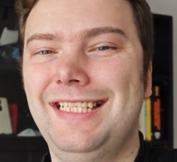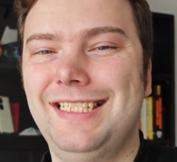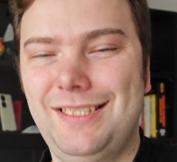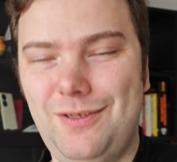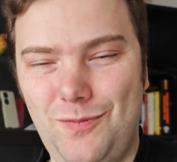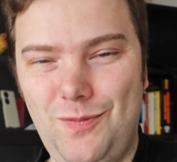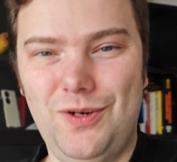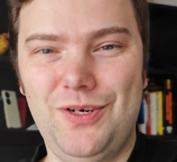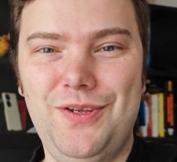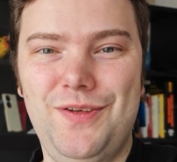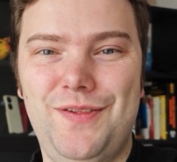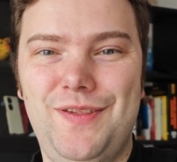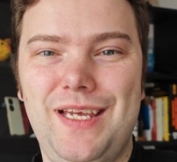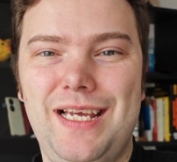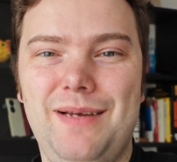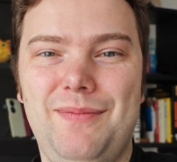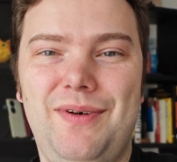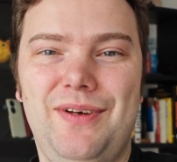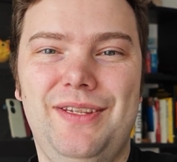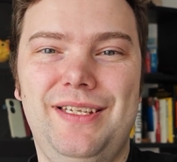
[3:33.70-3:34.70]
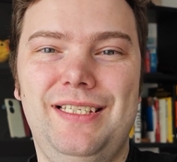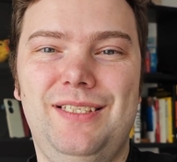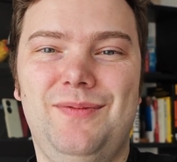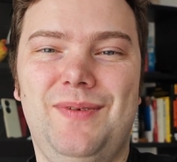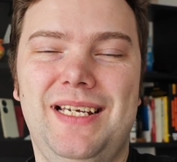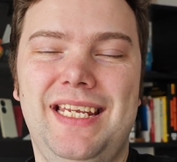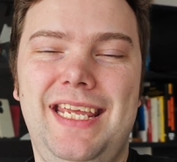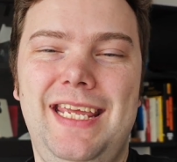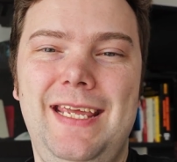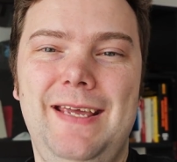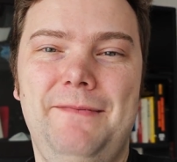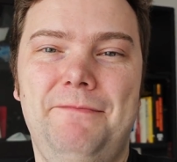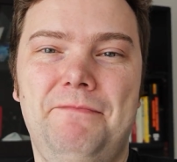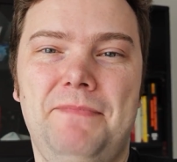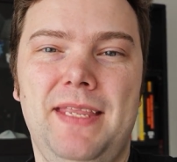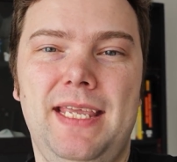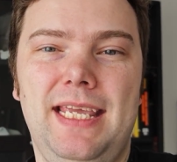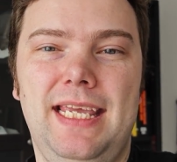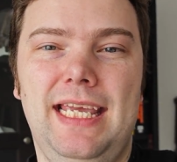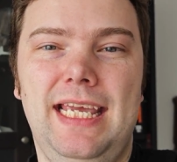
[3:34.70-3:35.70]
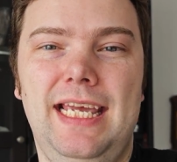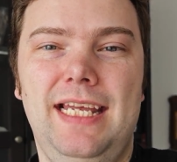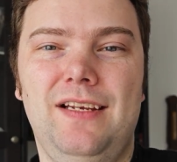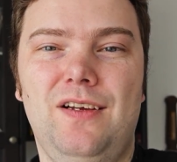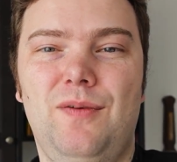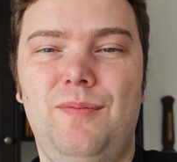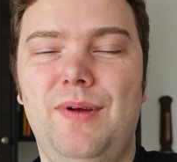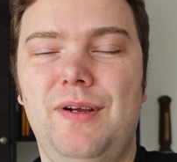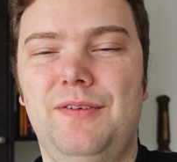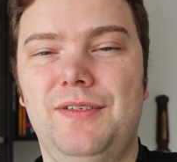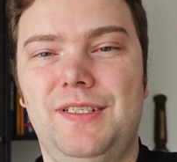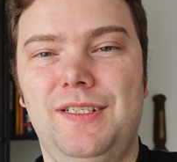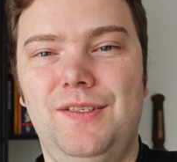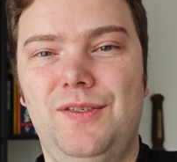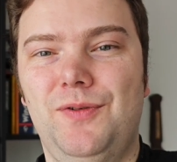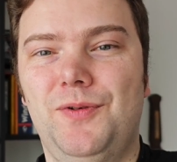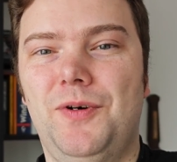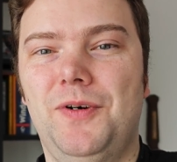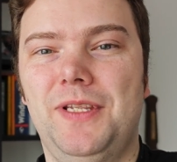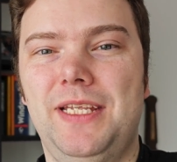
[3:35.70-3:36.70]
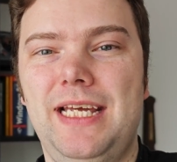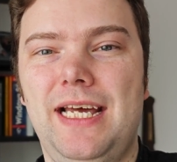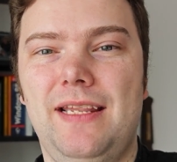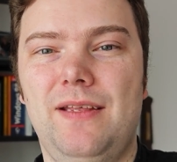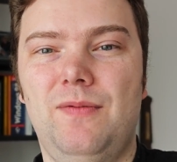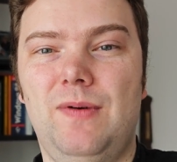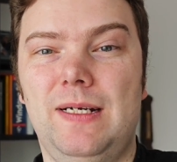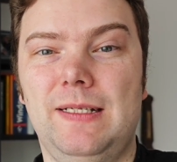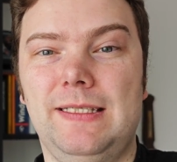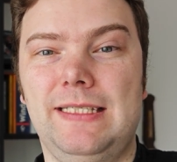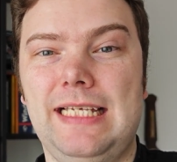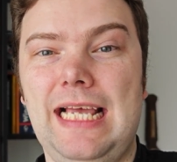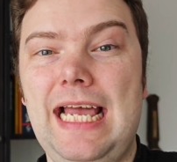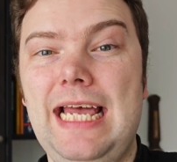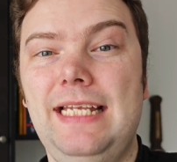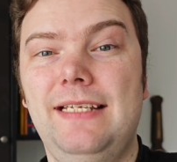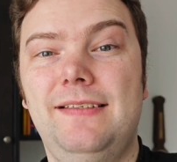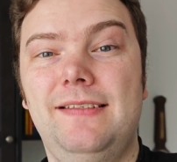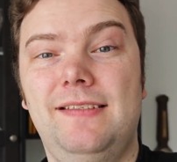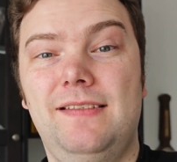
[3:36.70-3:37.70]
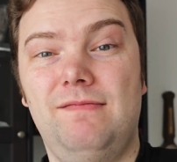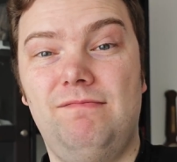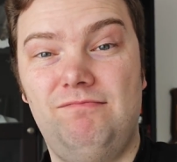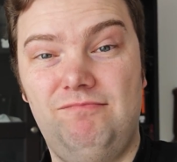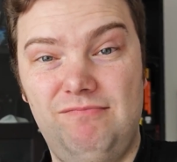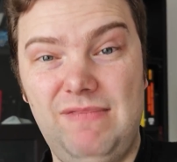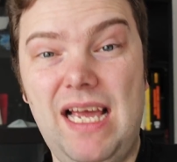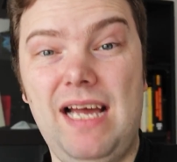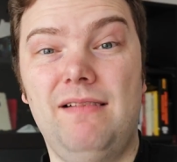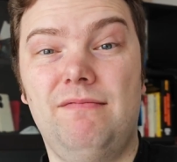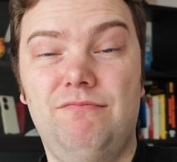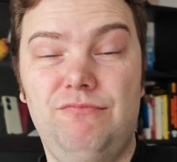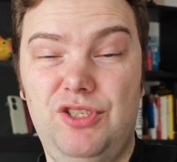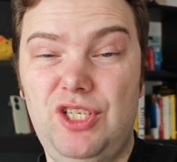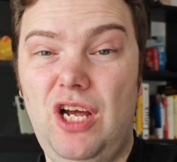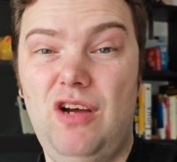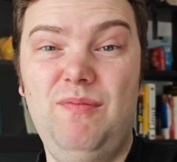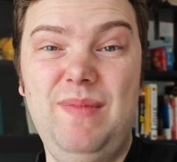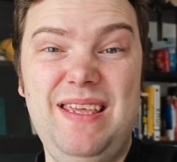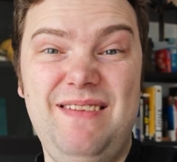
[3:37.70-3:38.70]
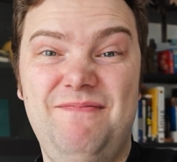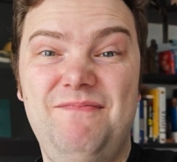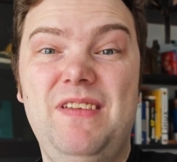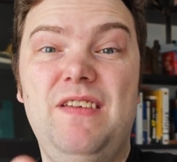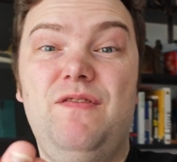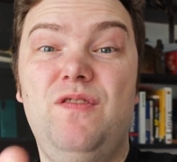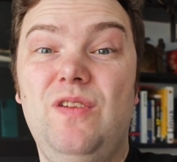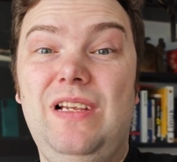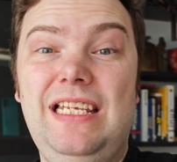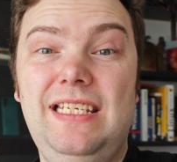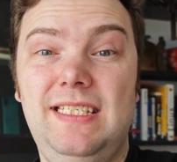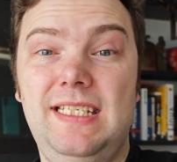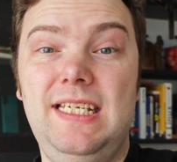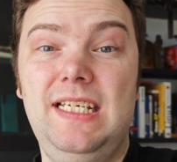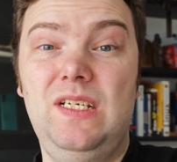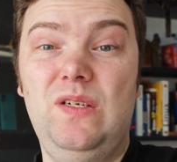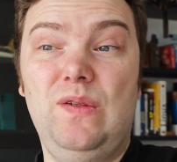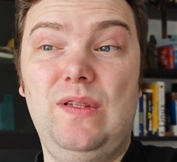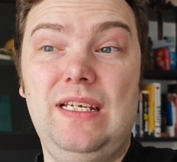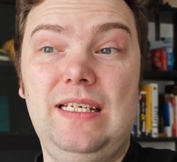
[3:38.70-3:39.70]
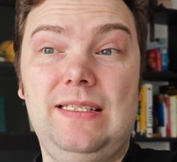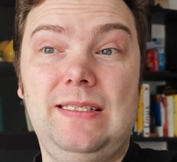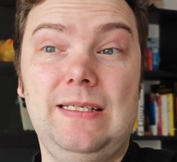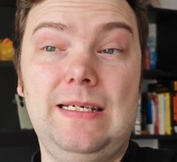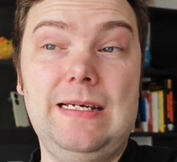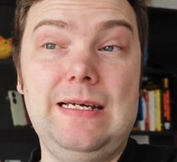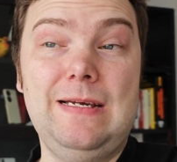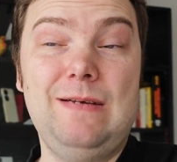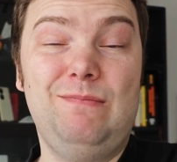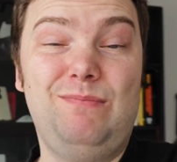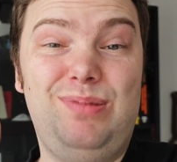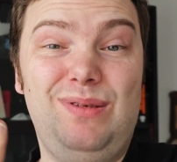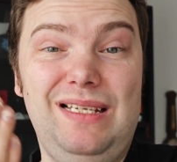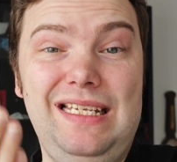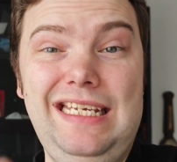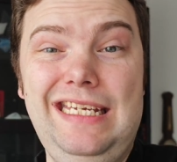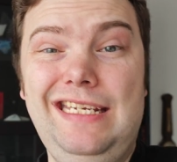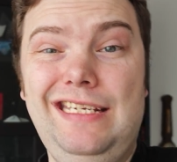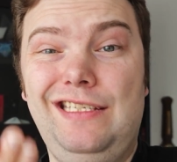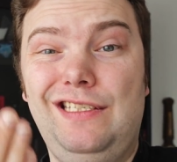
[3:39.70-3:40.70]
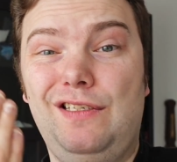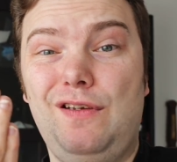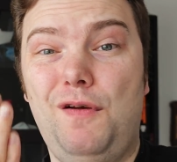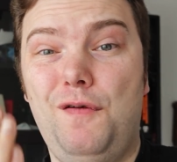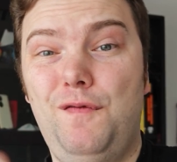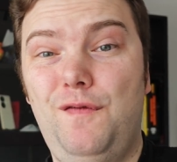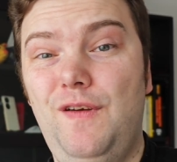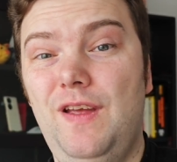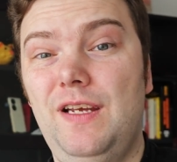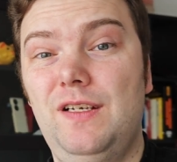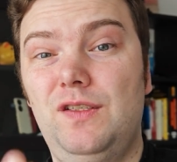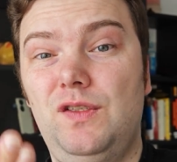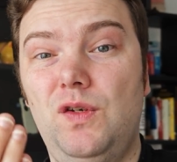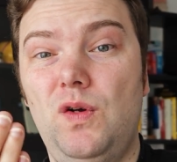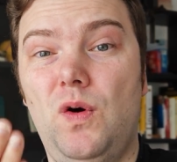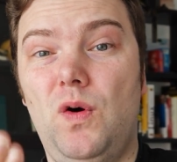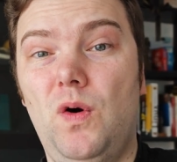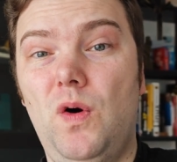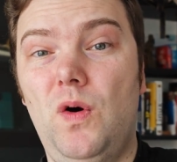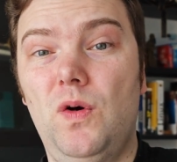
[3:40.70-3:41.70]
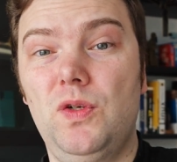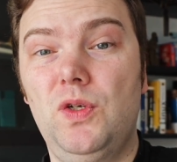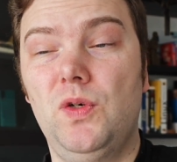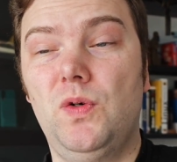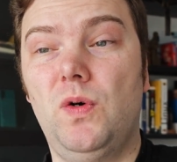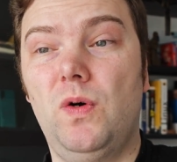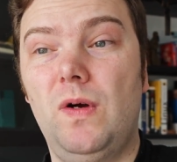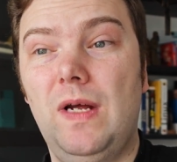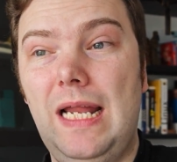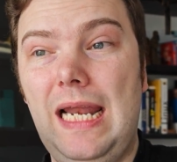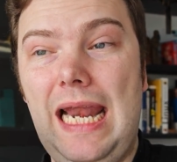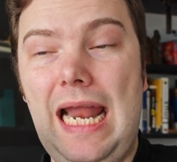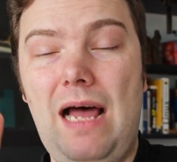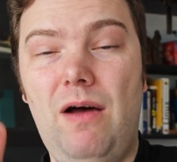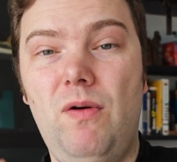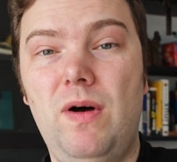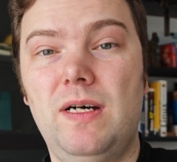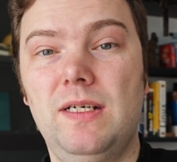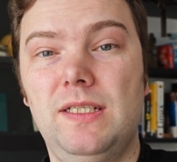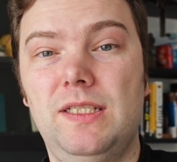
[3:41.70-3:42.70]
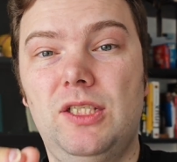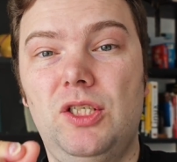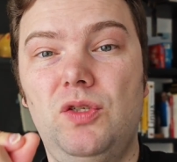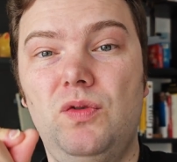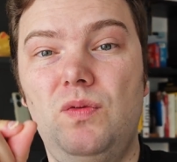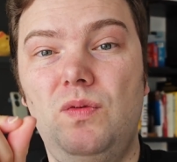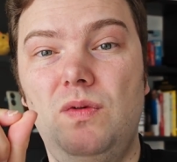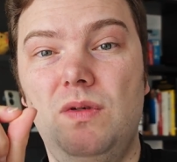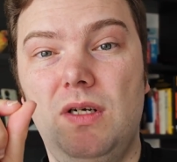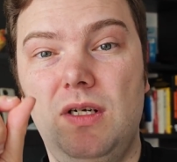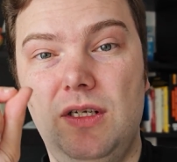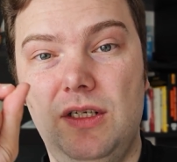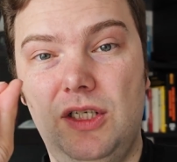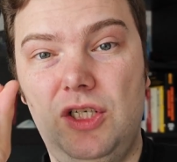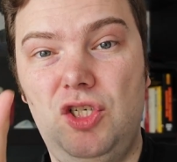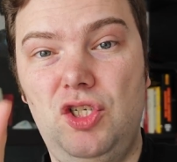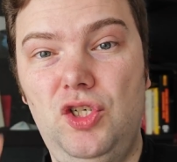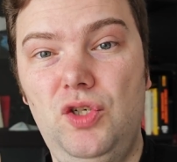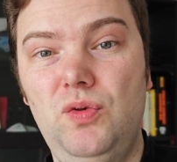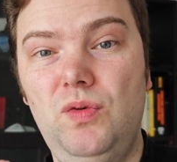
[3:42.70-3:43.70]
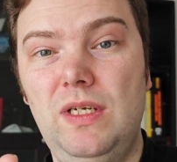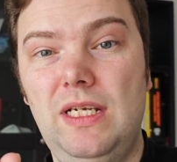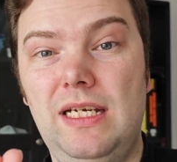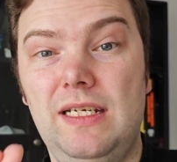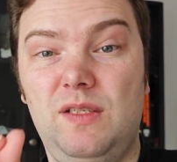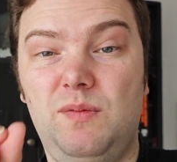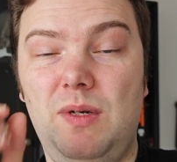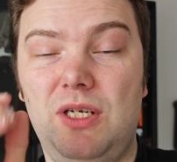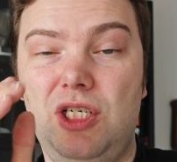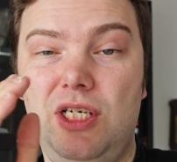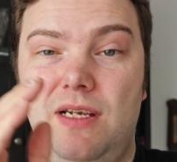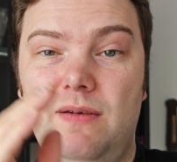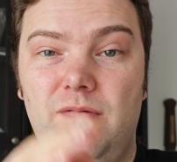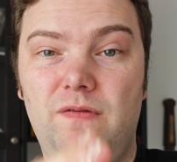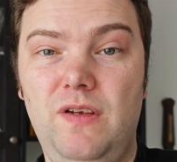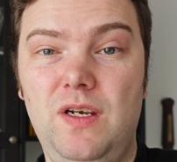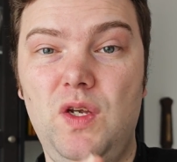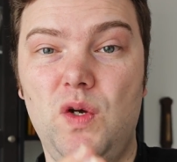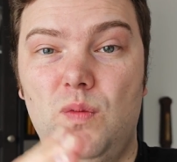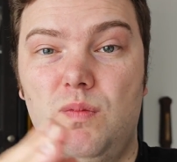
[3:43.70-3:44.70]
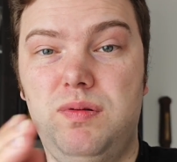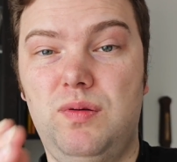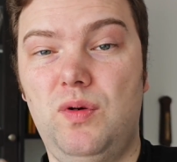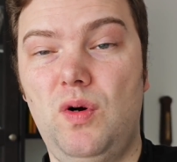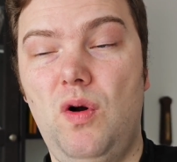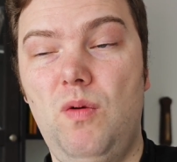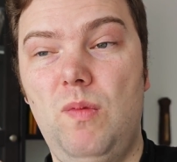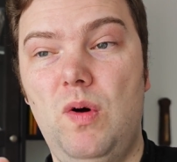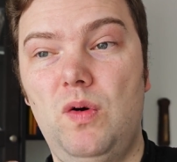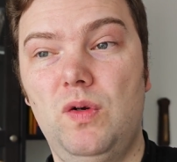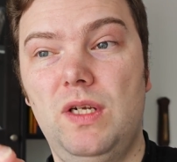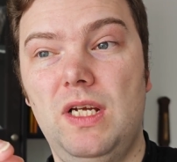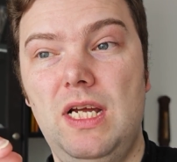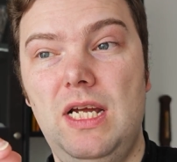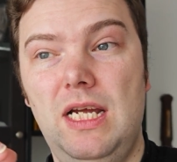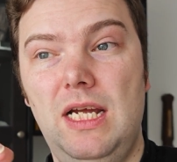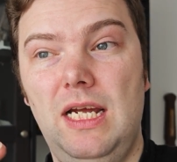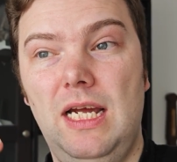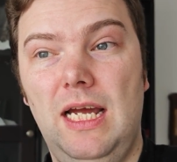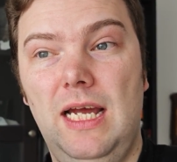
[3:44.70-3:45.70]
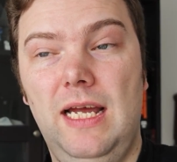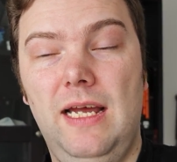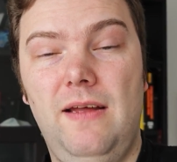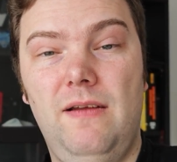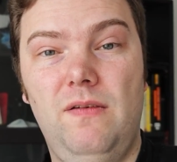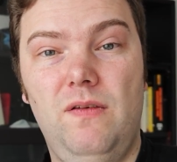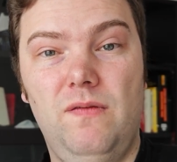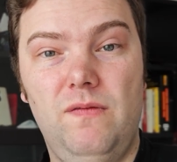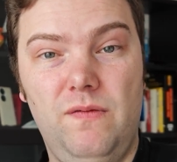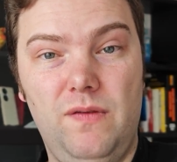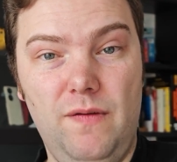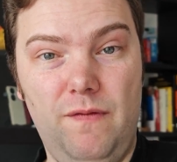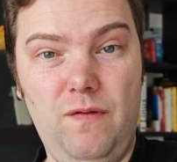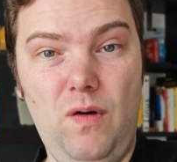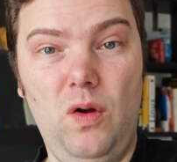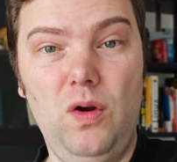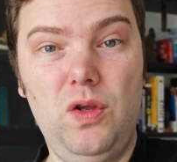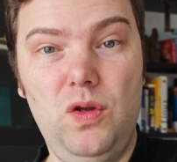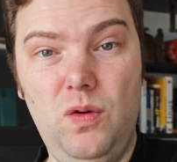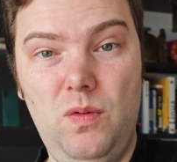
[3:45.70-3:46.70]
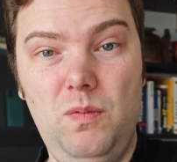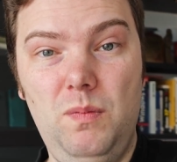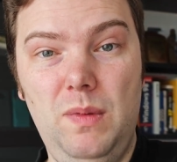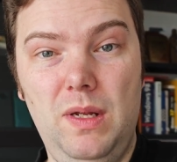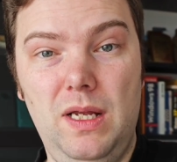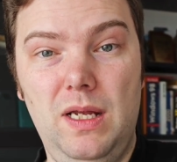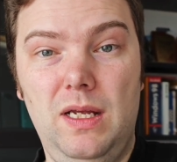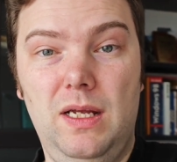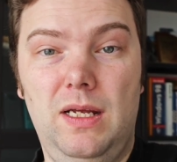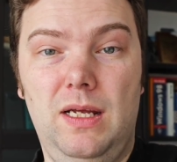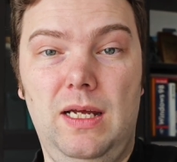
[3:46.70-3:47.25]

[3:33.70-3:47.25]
So what do you think about this one here in comparison to all the other ones? And yeah, Xiaomi, if you're listening to this, please fix your audio or allow us to tune it, especially in Video Pro mode, the volume